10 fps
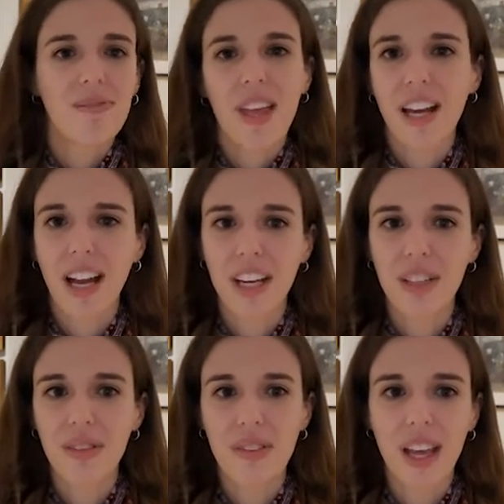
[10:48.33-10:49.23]
that kind
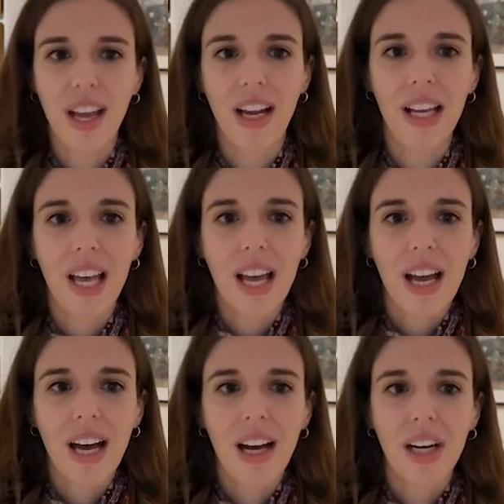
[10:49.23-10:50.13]
of thing.
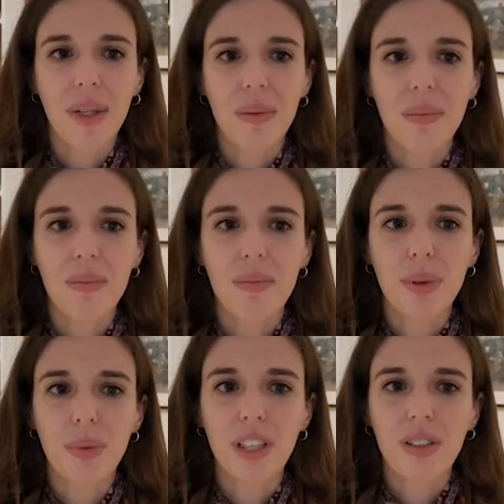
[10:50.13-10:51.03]

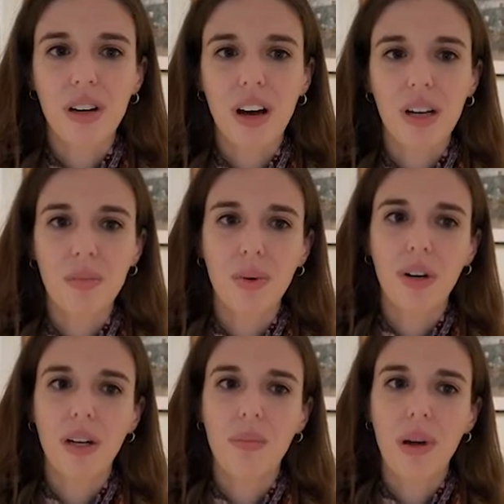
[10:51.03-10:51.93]
But when you talk
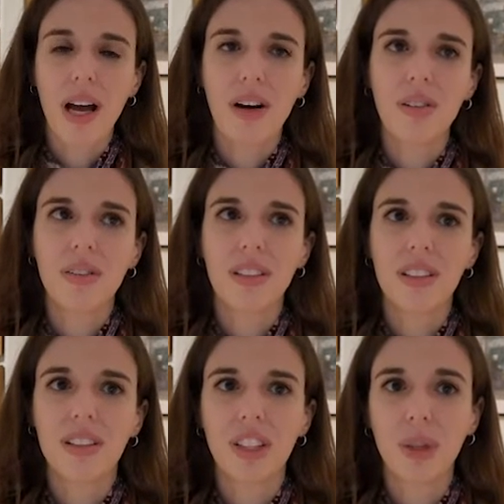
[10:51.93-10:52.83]
more about
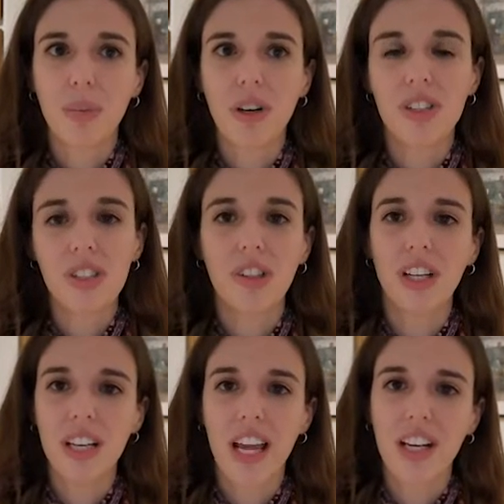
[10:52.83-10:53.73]
your personal
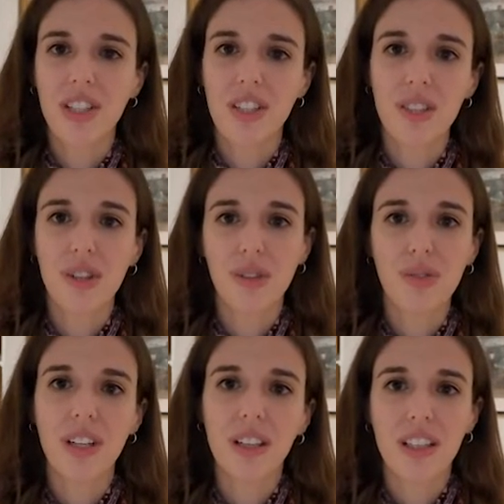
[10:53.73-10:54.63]
connections or your
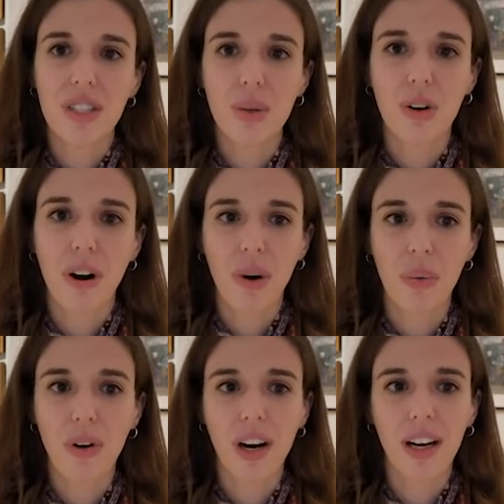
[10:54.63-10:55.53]
feelings to an
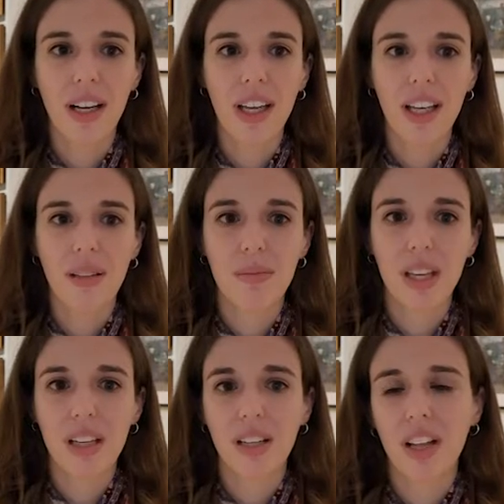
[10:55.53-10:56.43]
artwork, it can
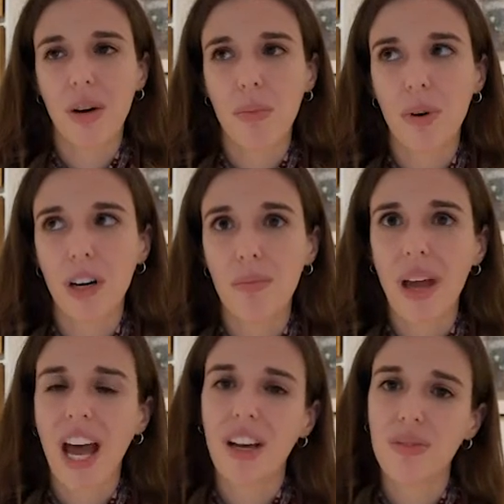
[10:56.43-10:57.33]
make it a lot more
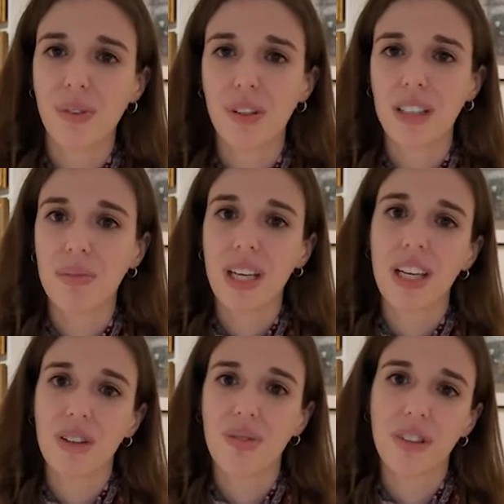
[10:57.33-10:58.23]
impactful and
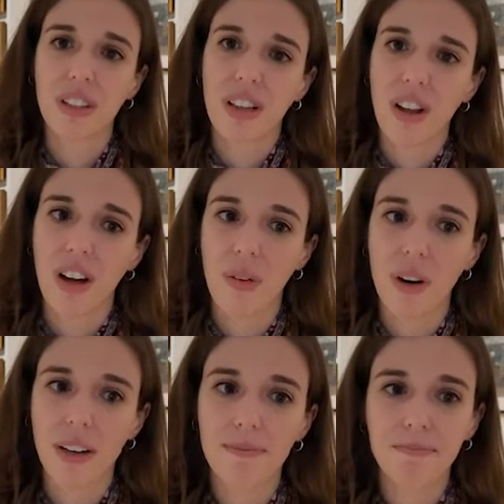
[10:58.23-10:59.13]
meaningful in the long
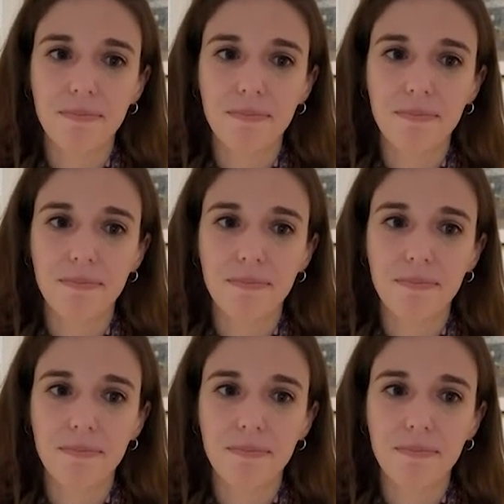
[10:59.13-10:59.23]
run.